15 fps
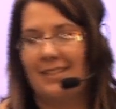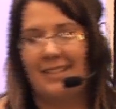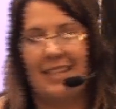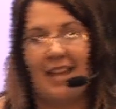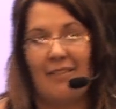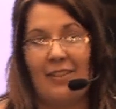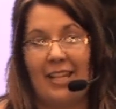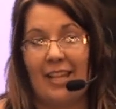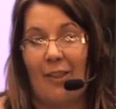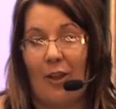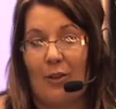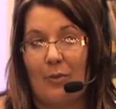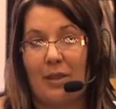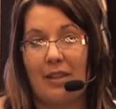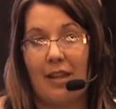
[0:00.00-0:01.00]
Have any
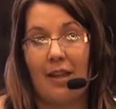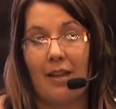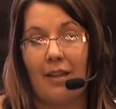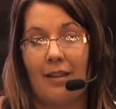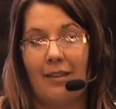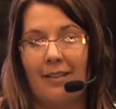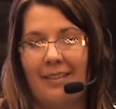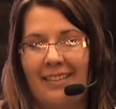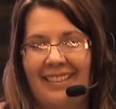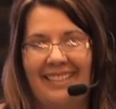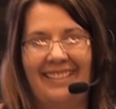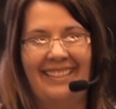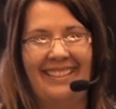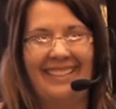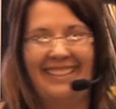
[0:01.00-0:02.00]
luck with that?
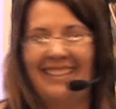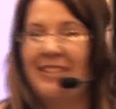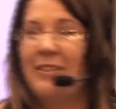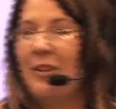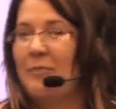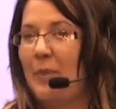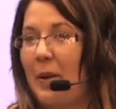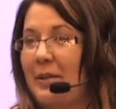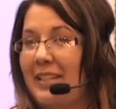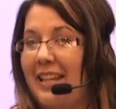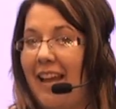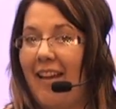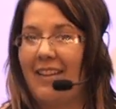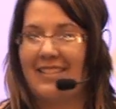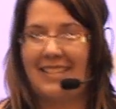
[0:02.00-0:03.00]
Probably
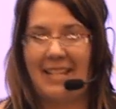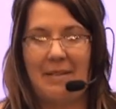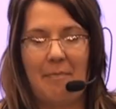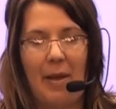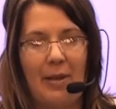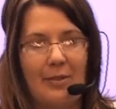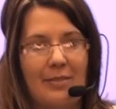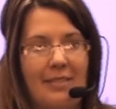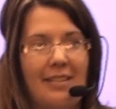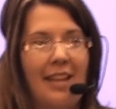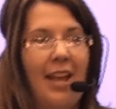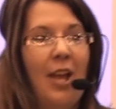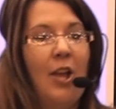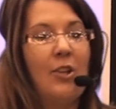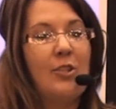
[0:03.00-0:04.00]
not. It's going to melt.
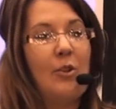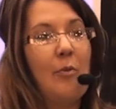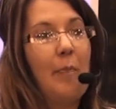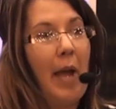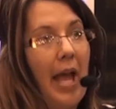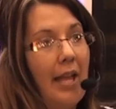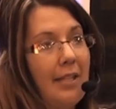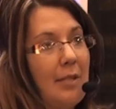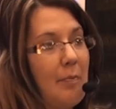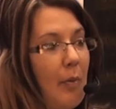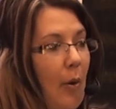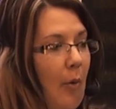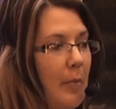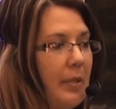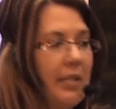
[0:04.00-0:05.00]
So
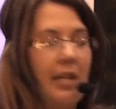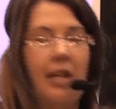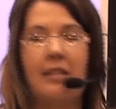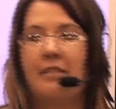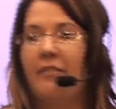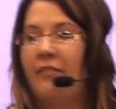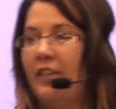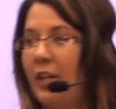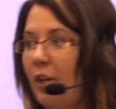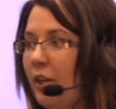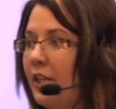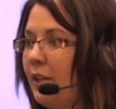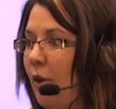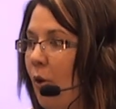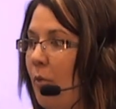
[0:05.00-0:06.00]
polypropylene has a
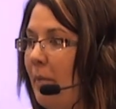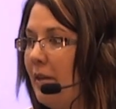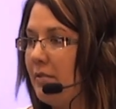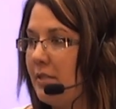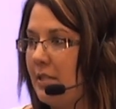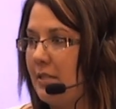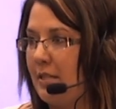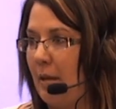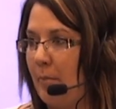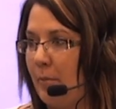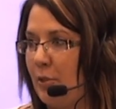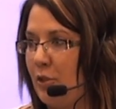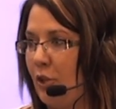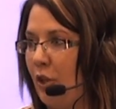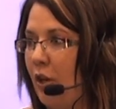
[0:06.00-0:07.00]
very low melting
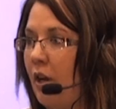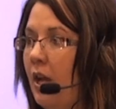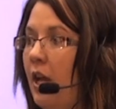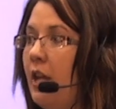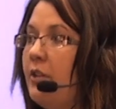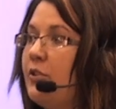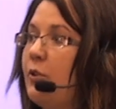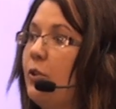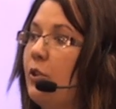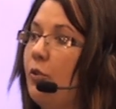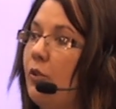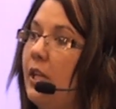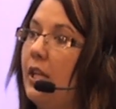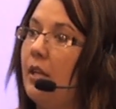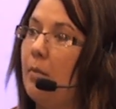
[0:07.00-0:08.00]
temperature. So you
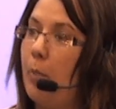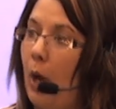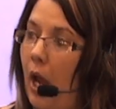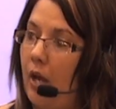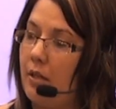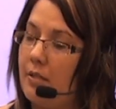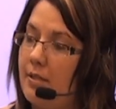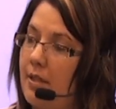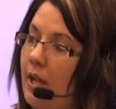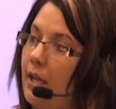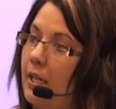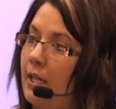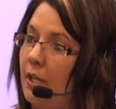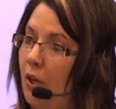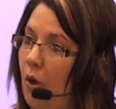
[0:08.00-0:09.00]
need a product that
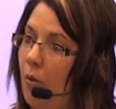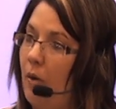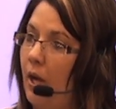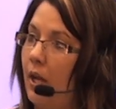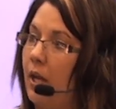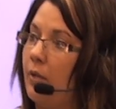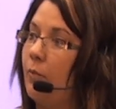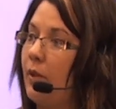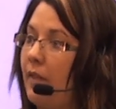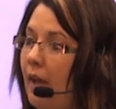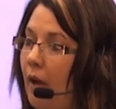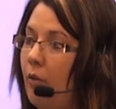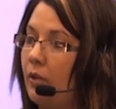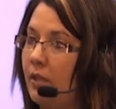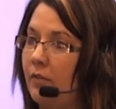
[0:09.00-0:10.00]
can go on
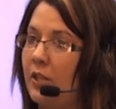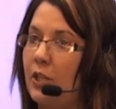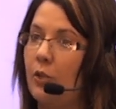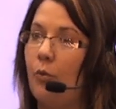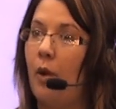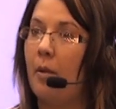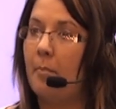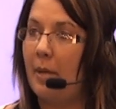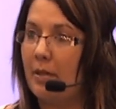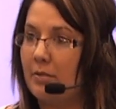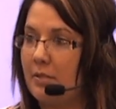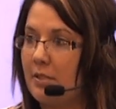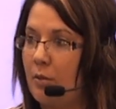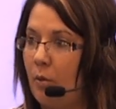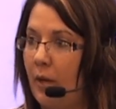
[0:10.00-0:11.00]
without giving you a
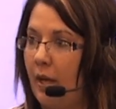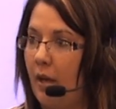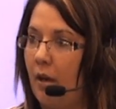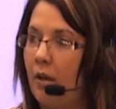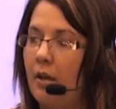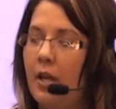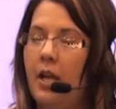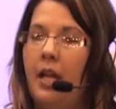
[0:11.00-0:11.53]
melt square.